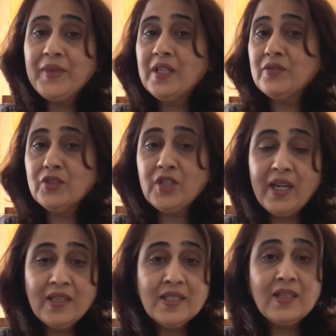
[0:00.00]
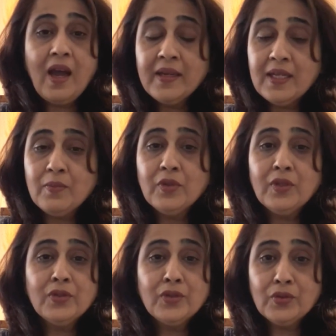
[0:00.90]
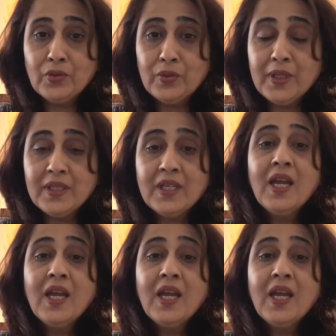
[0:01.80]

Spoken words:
As child is unable to do it,